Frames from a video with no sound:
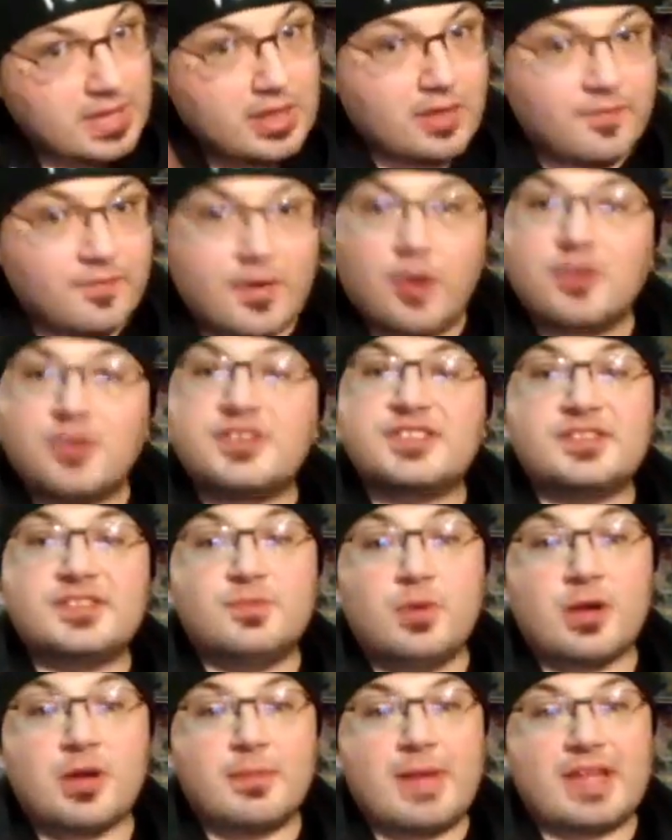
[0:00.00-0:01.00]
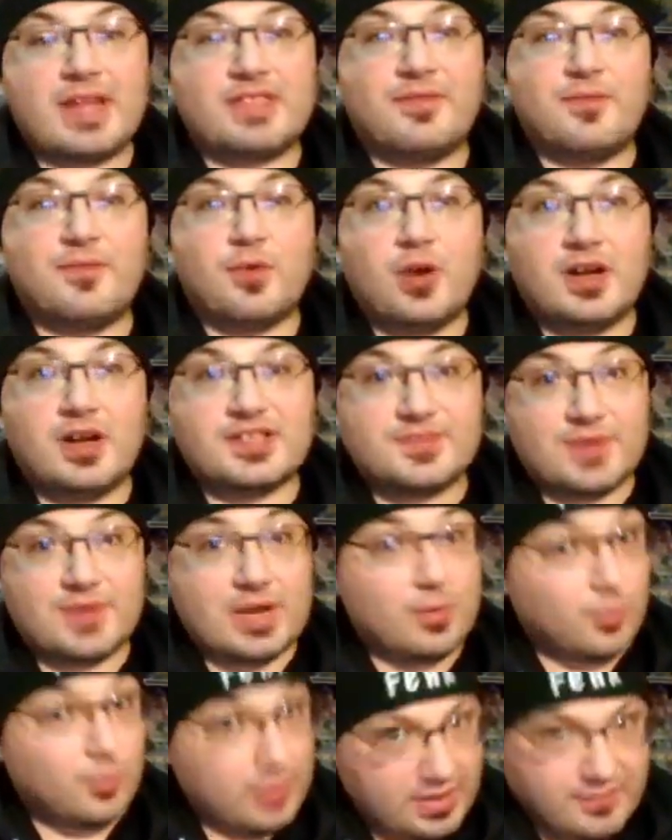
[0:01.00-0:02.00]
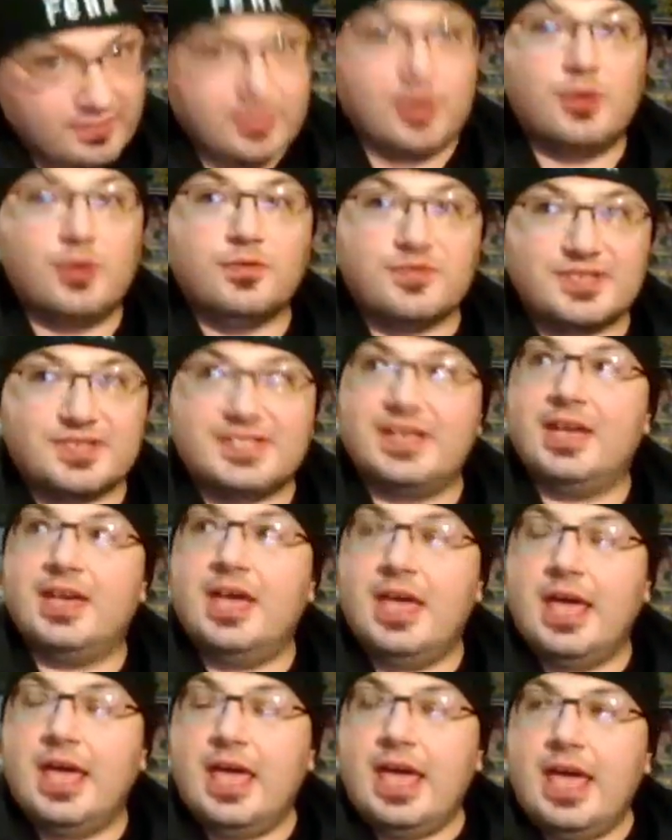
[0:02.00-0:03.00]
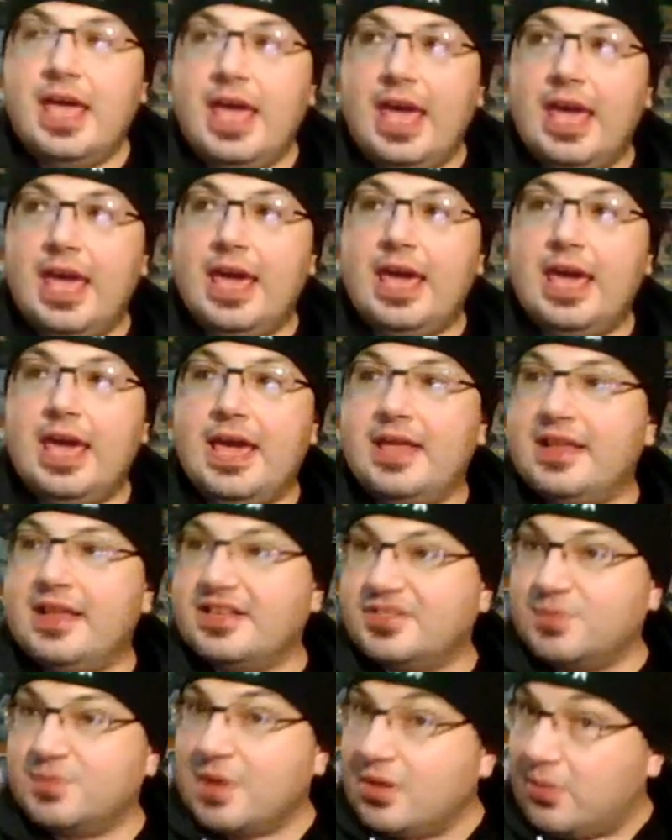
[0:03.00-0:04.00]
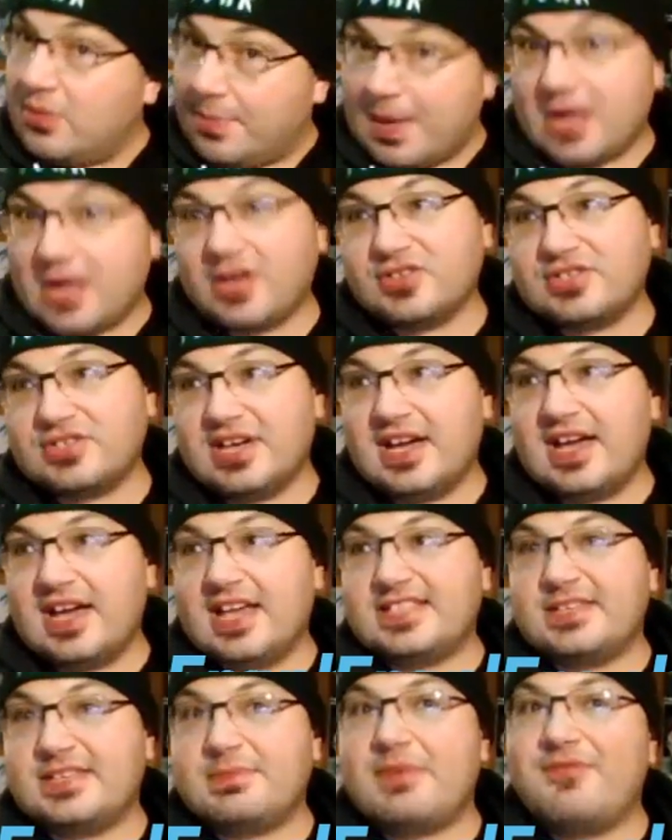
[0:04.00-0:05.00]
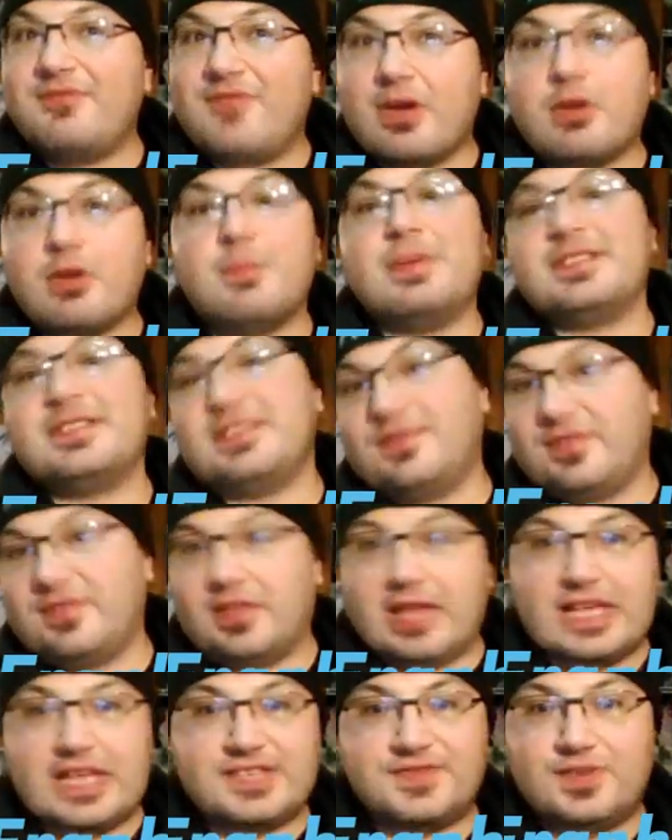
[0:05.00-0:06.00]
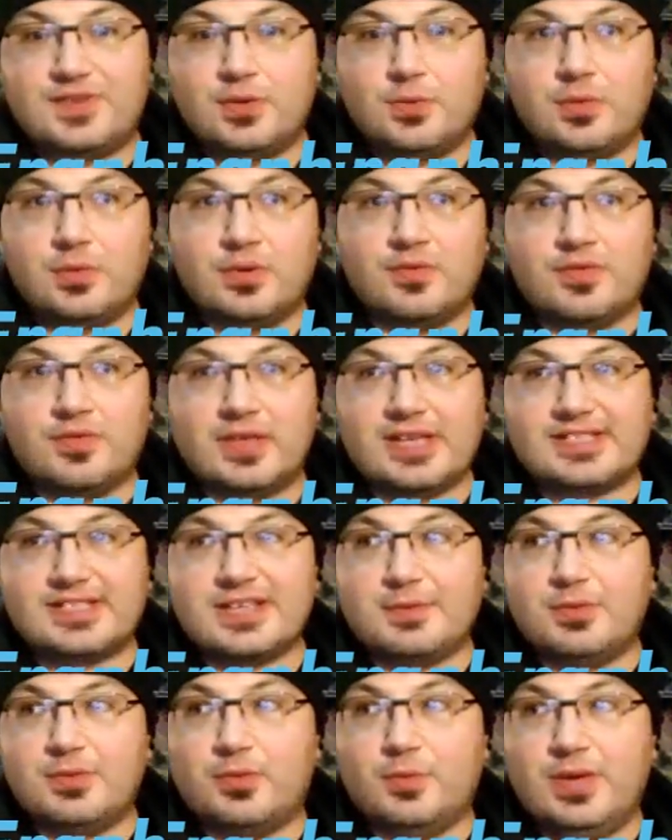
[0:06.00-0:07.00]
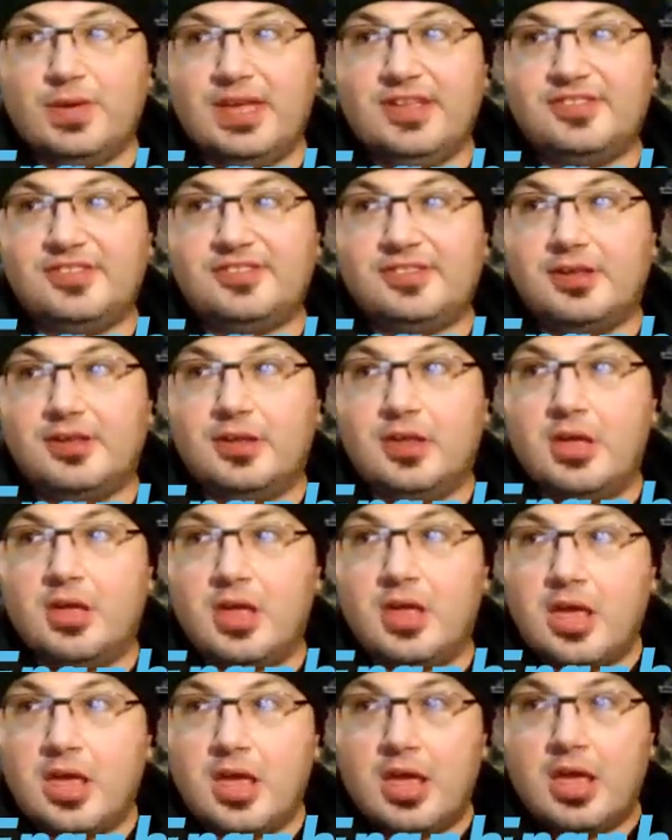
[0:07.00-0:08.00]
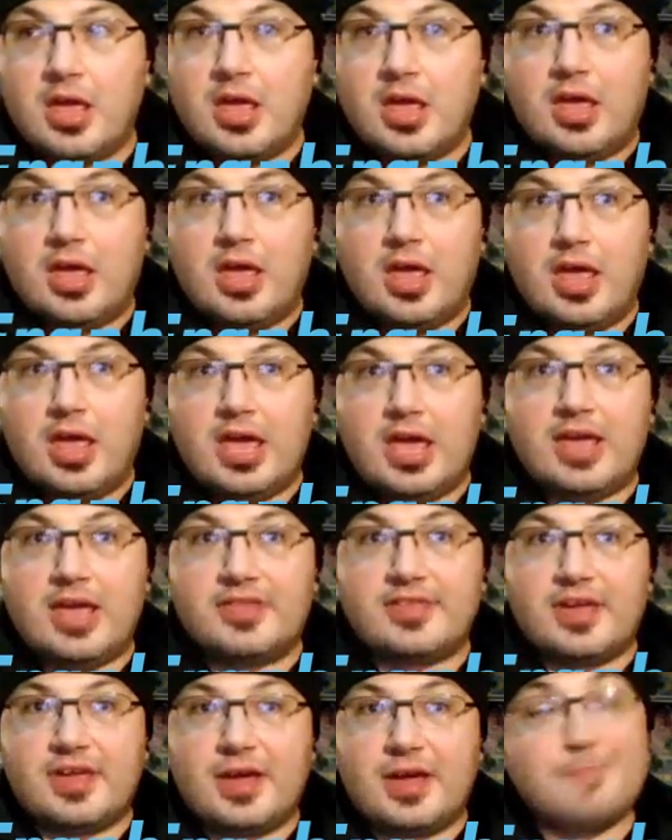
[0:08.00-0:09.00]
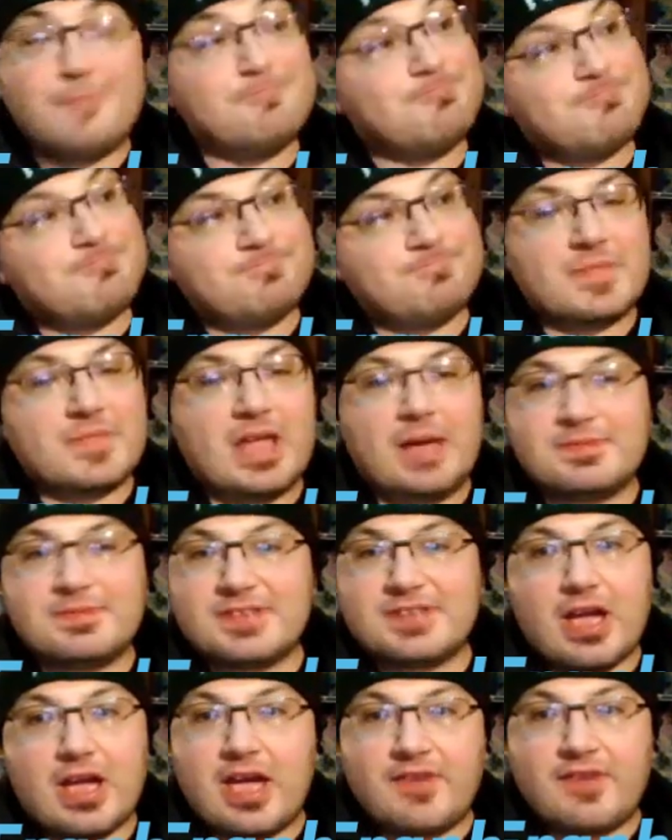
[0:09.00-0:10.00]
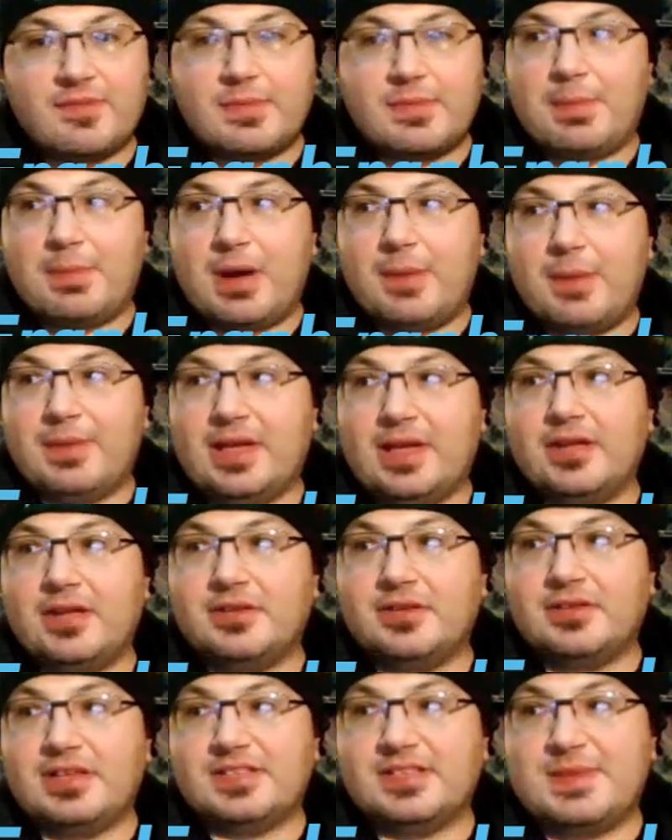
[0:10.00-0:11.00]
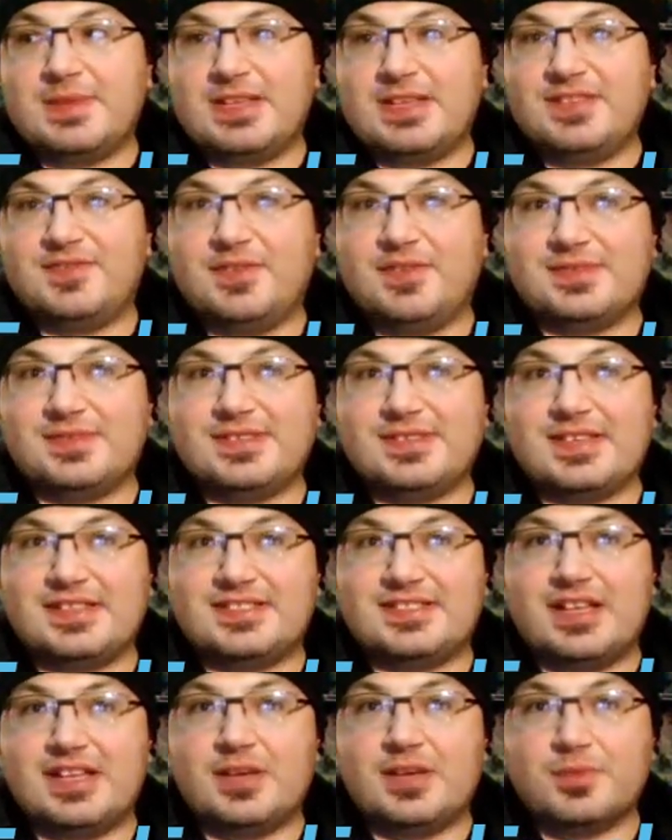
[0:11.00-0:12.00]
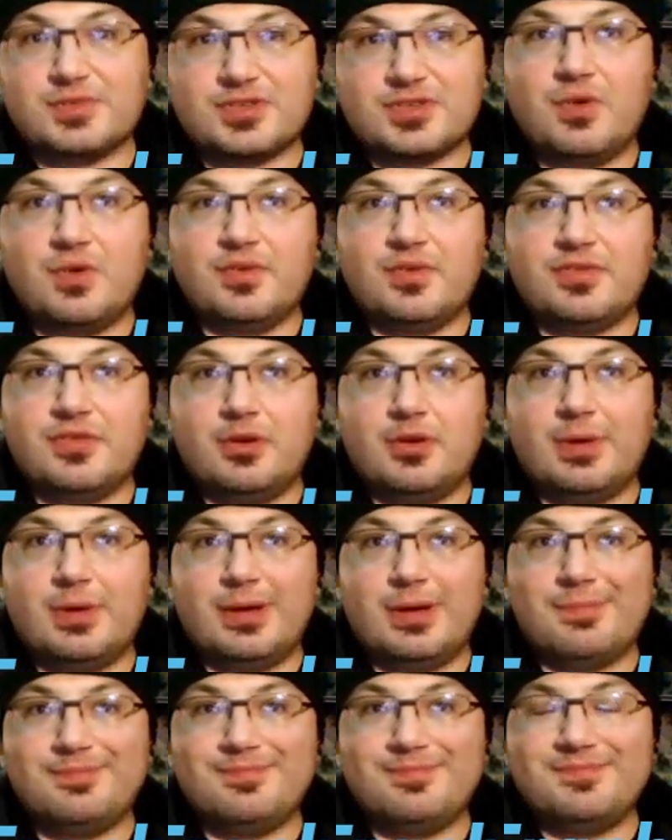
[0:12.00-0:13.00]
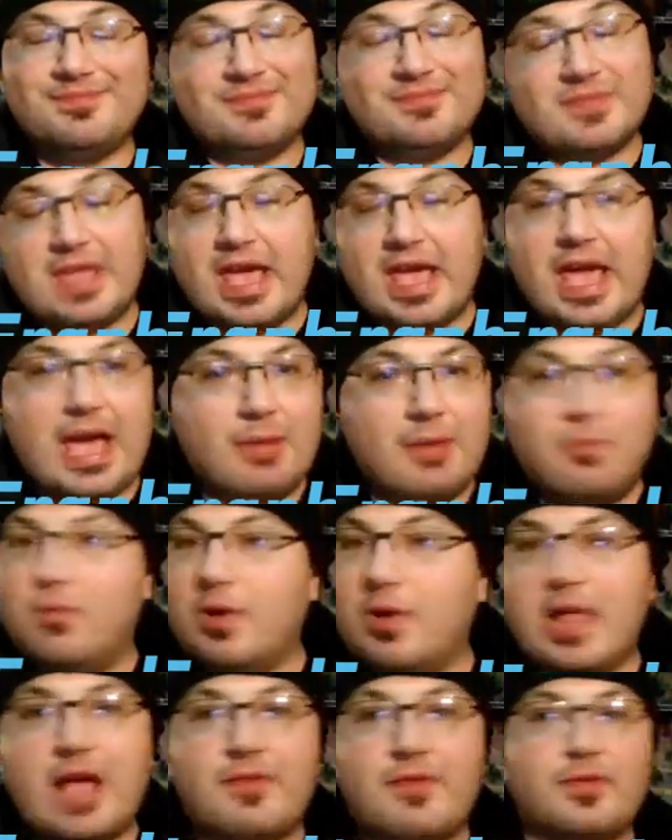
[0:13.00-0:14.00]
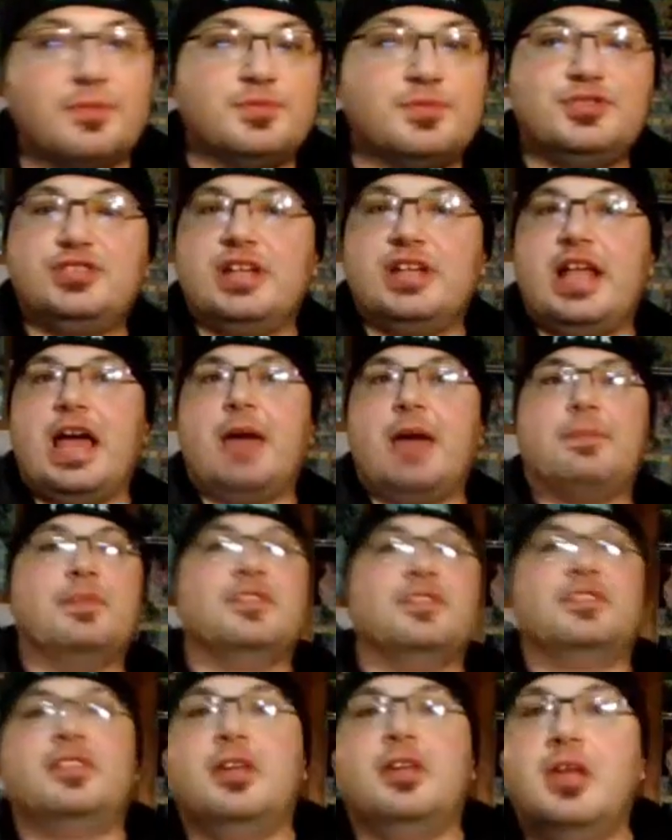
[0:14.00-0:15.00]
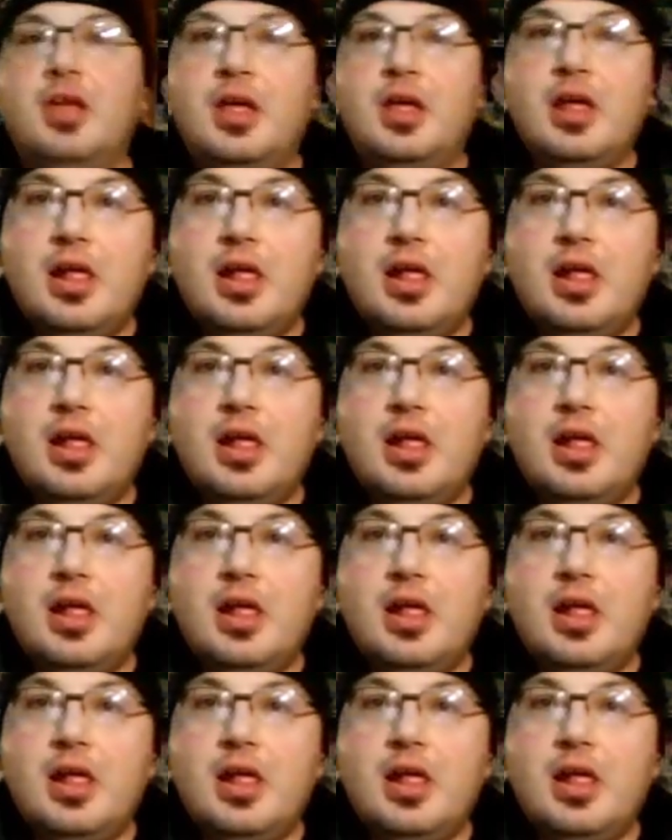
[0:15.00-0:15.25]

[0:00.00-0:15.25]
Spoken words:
Hello, folks. Welcome back to Ferox Frank Reviews. And I just want to apologize. I've been very busy for the last couple of weeks, and I'm sorry I haven't been pumping out as many films as I said I was going to. But whatever. Shit happens.